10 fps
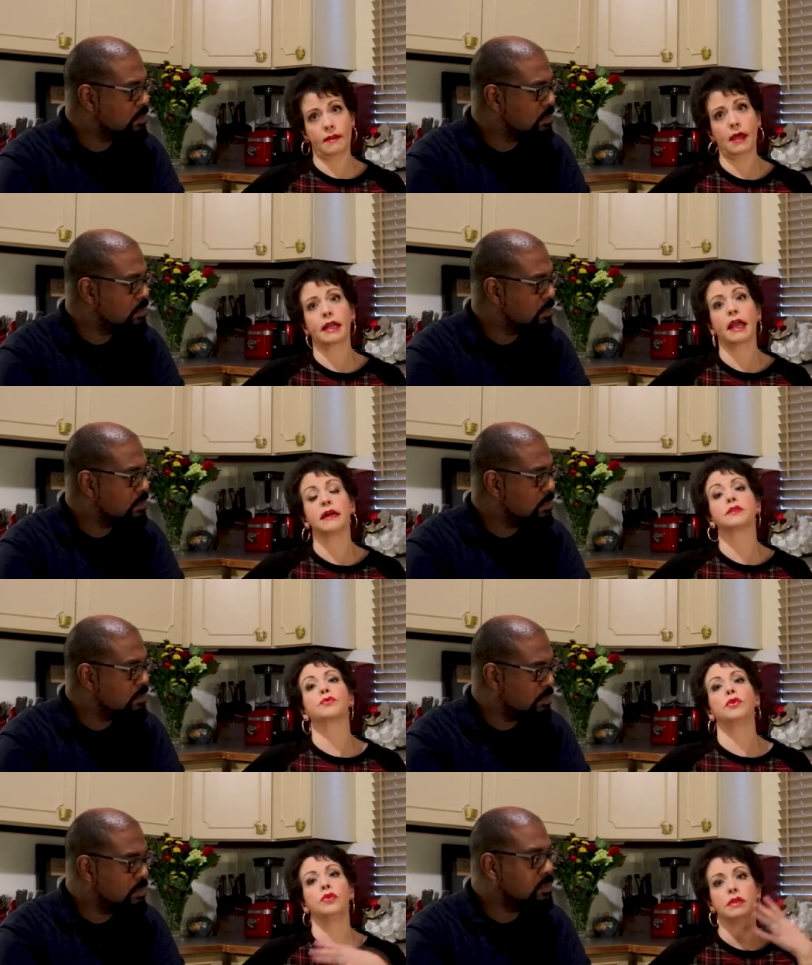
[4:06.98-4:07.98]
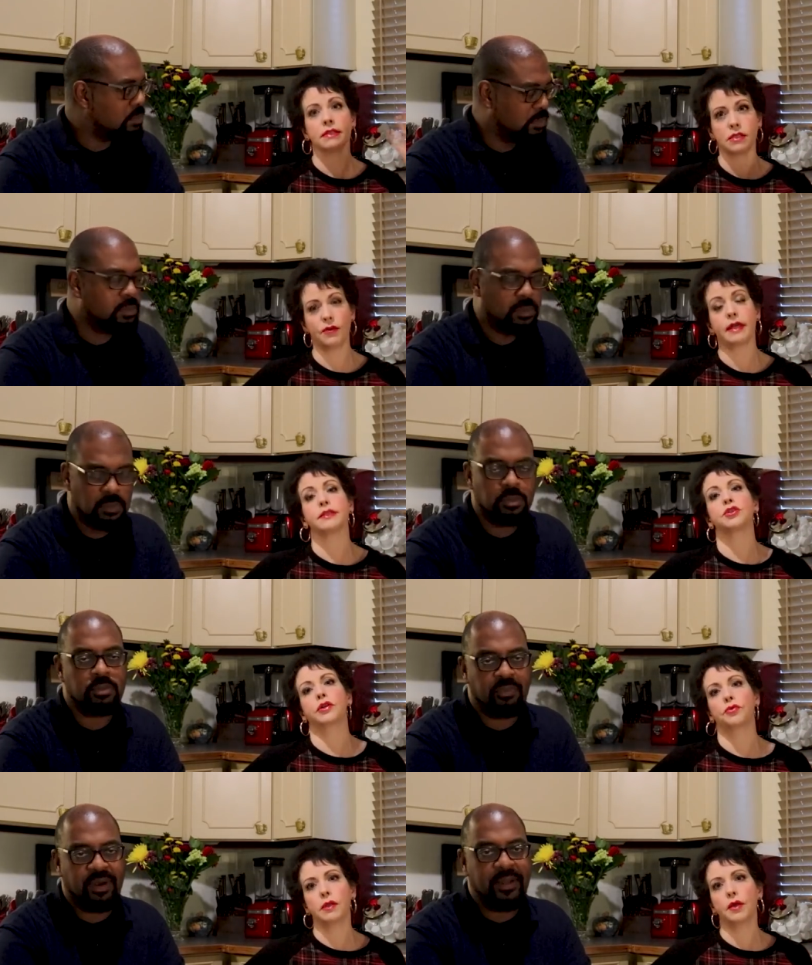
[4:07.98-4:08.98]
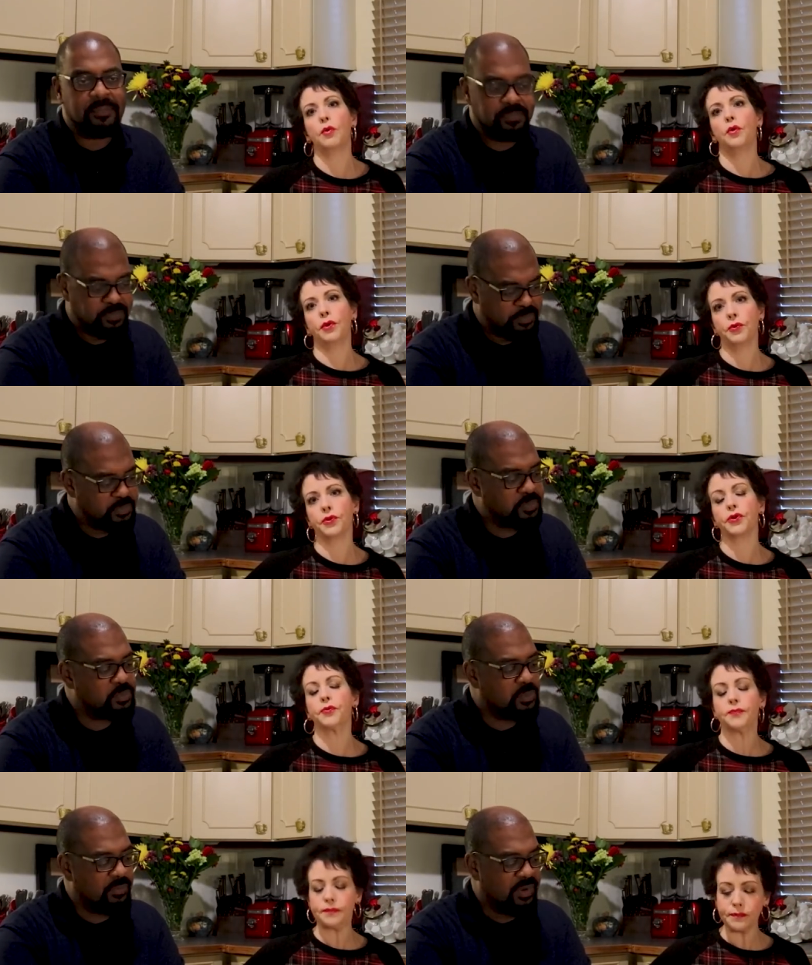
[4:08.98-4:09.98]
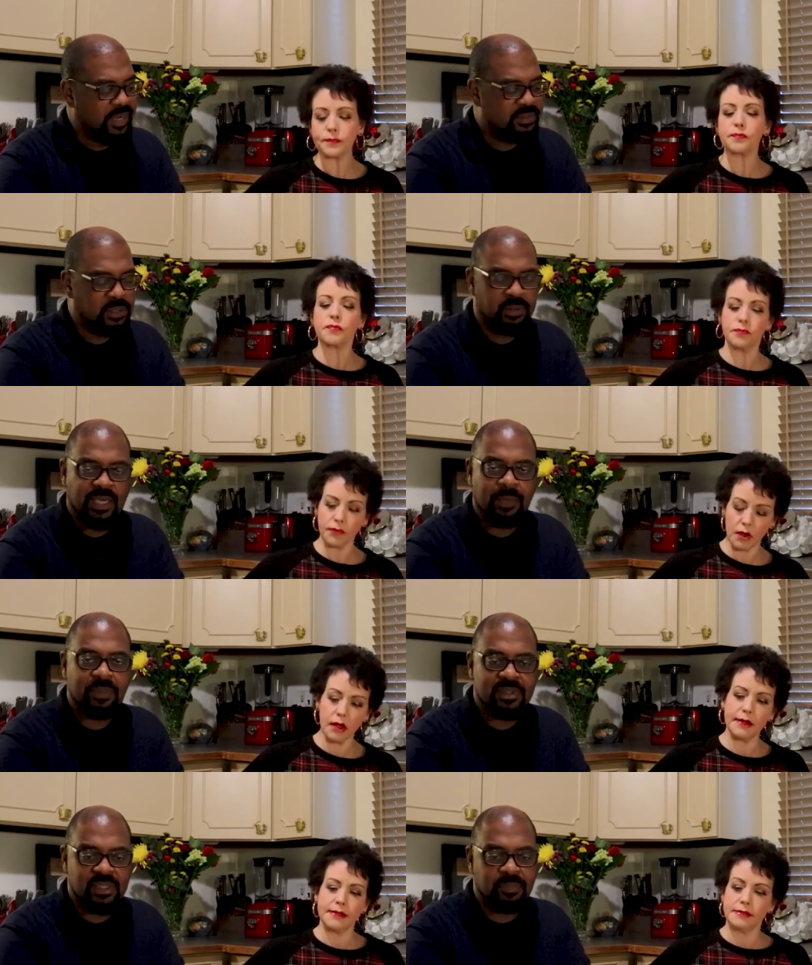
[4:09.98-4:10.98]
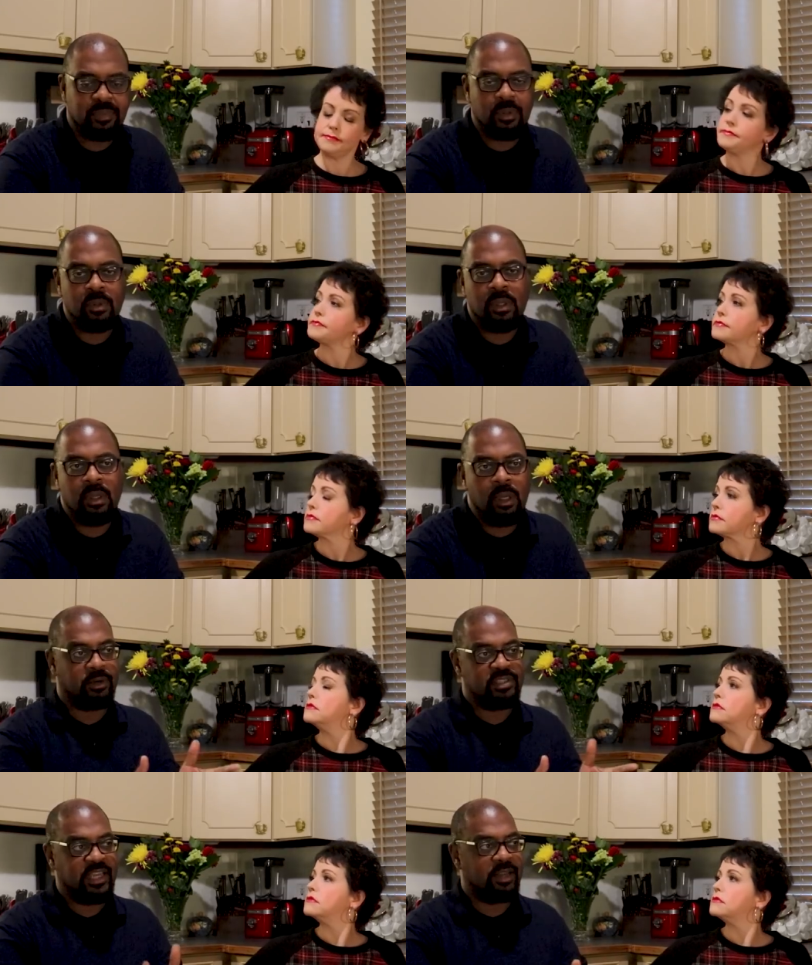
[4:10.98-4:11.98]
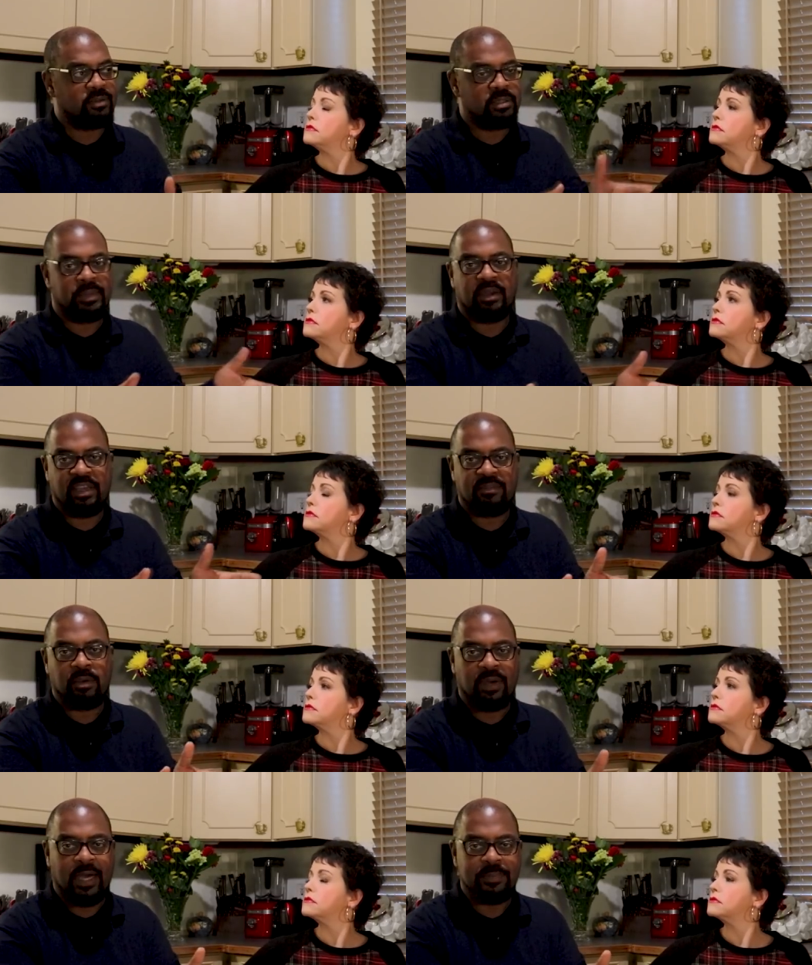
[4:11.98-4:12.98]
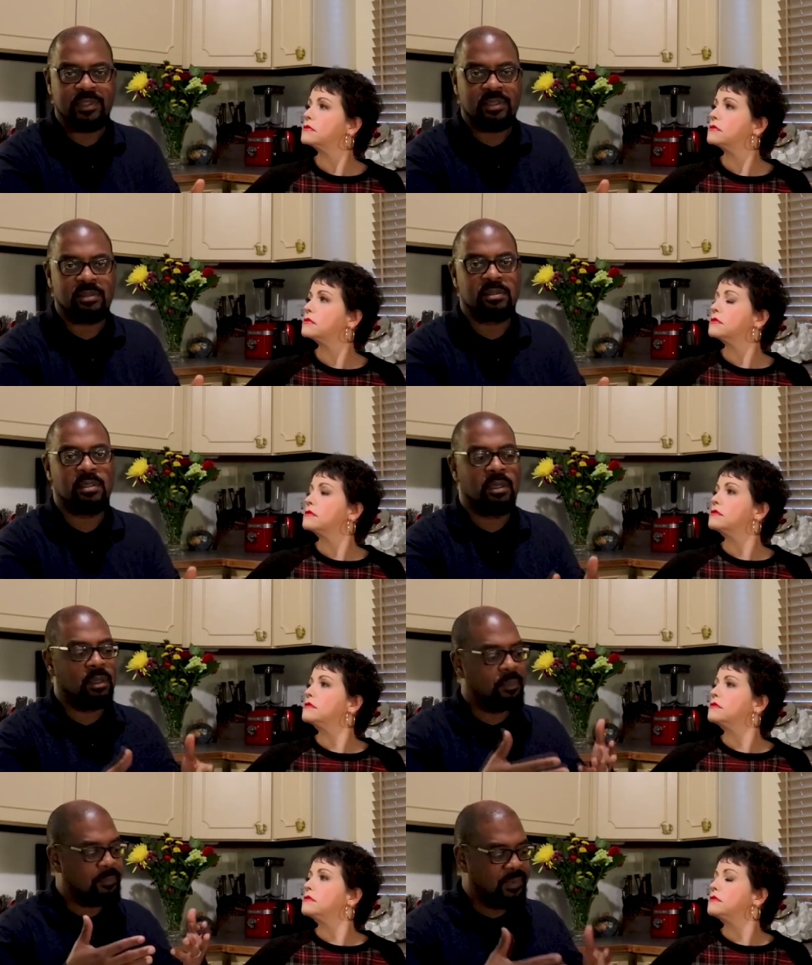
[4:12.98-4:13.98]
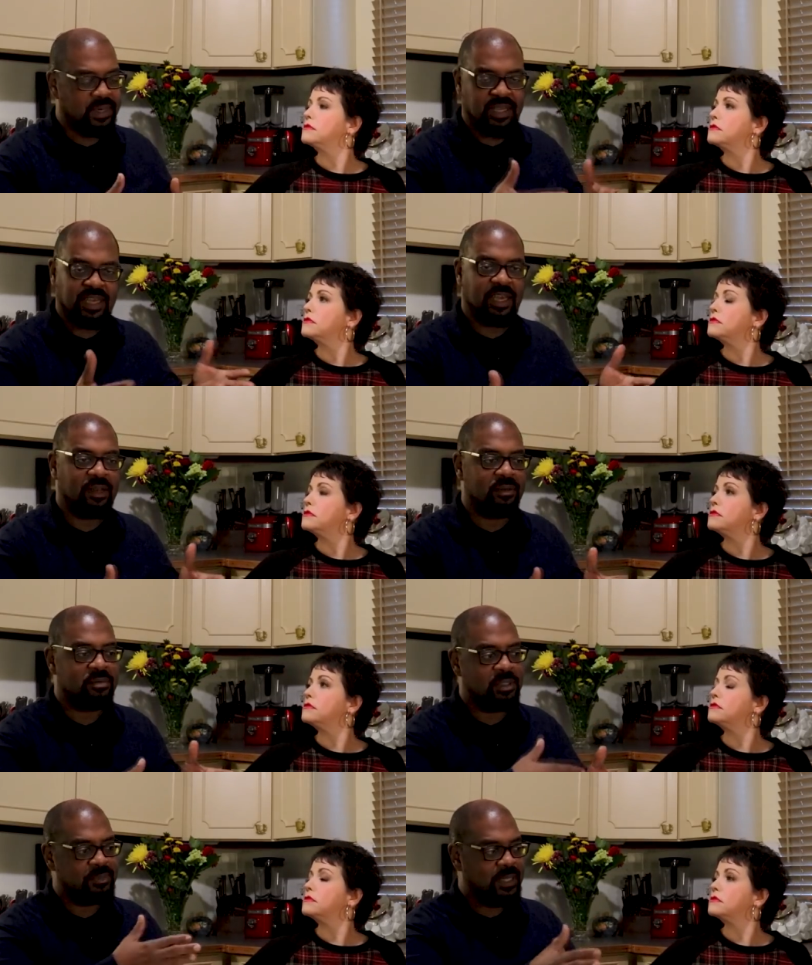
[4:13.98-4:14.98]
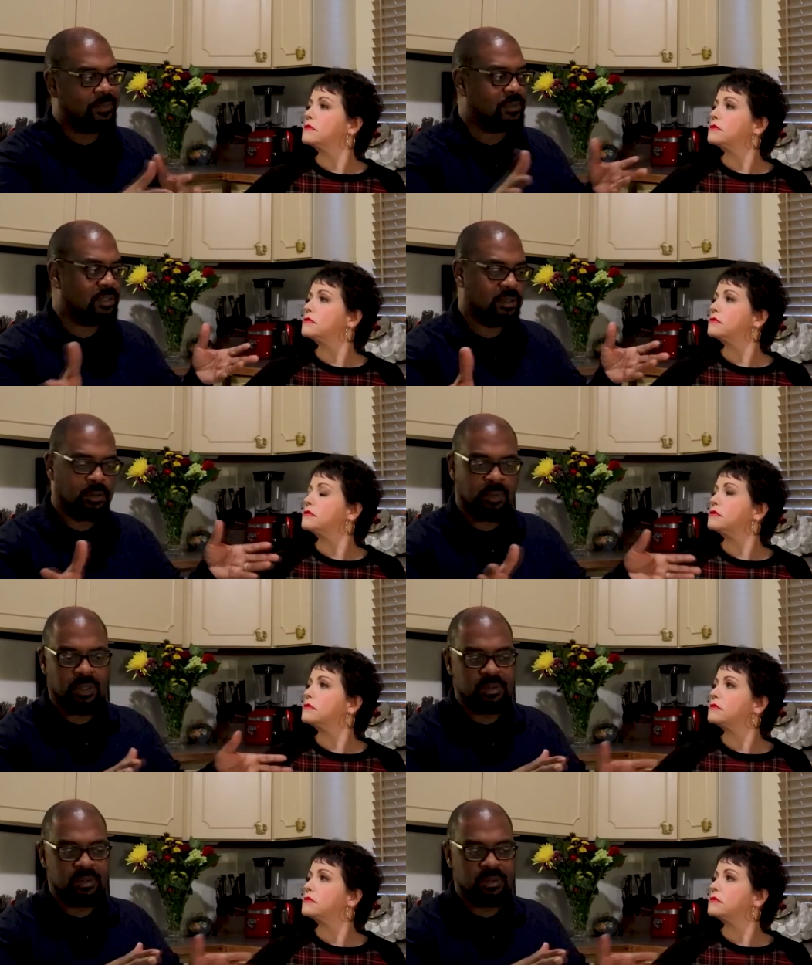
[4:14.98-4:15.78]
Speaker 1: to that casserole, and so that's generally right. what we will do.
Speaker 2: Right. So keep it simple. Our channel is about giving you options but again, sometimes doing